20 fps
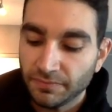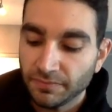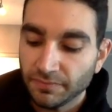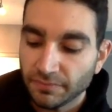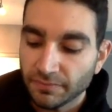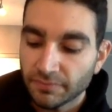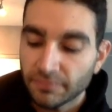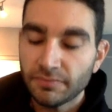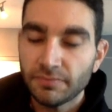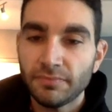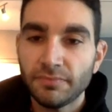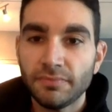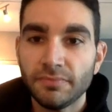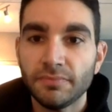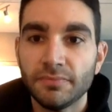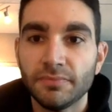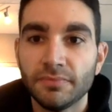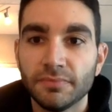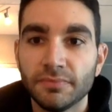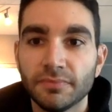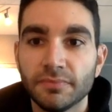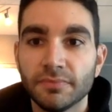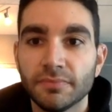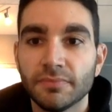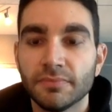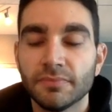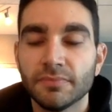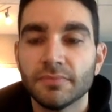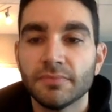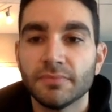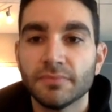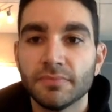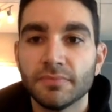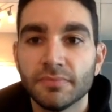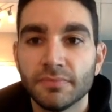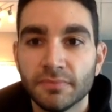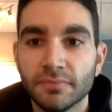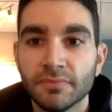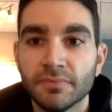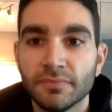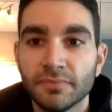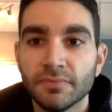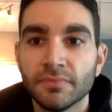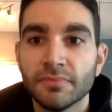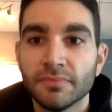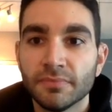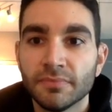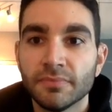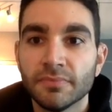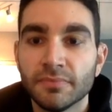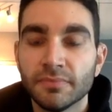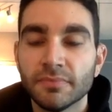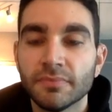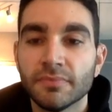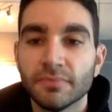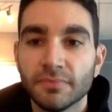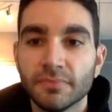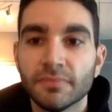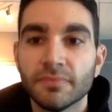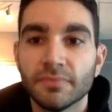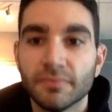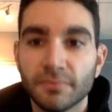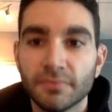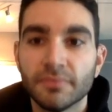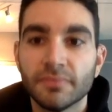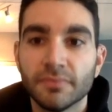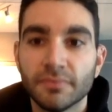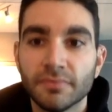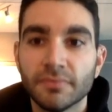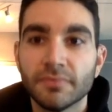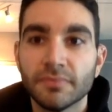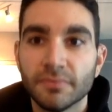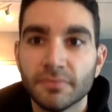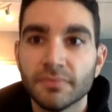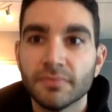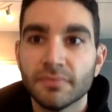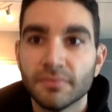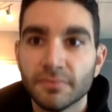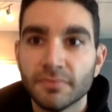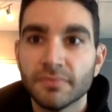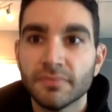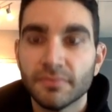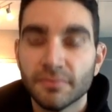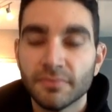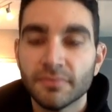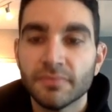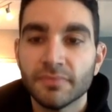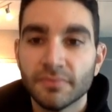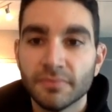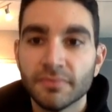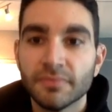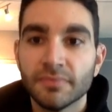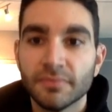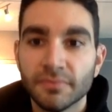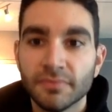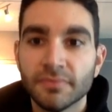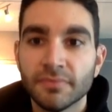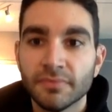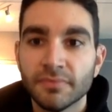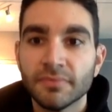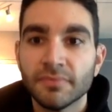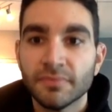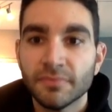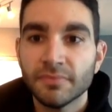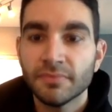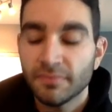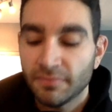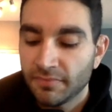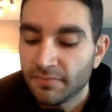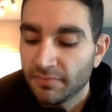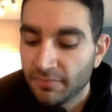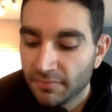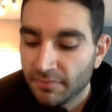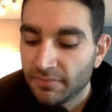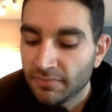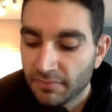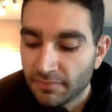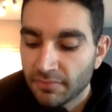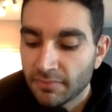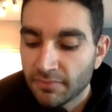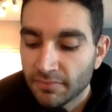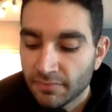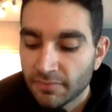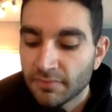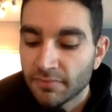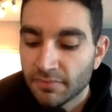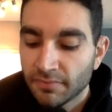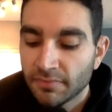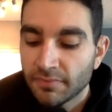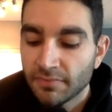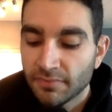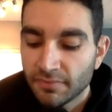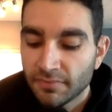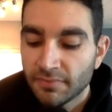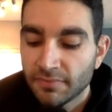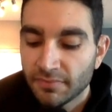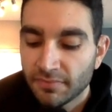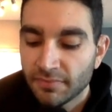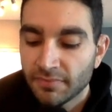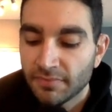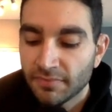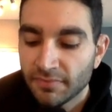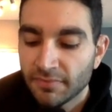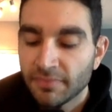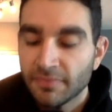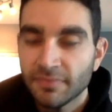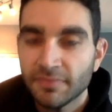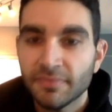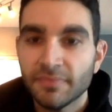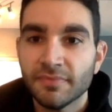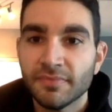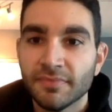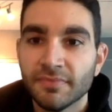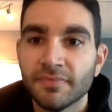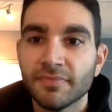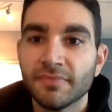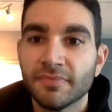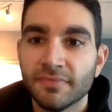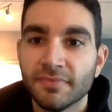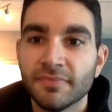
The person shown says nothing.